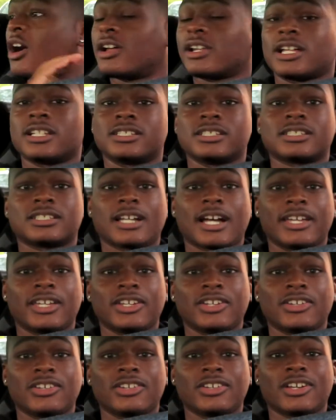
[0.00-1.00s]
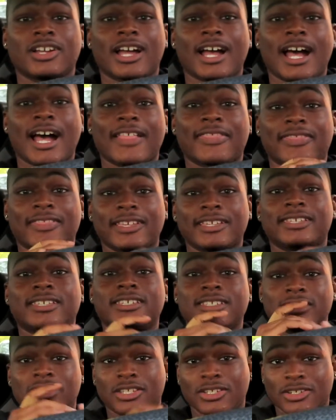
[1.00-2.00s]
I just got here. I think
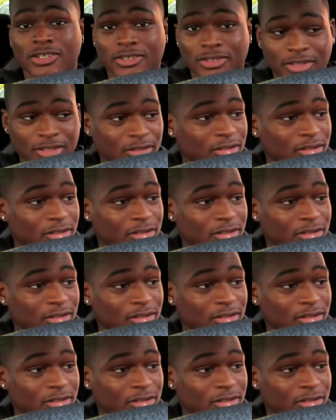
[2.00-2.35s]
he's here.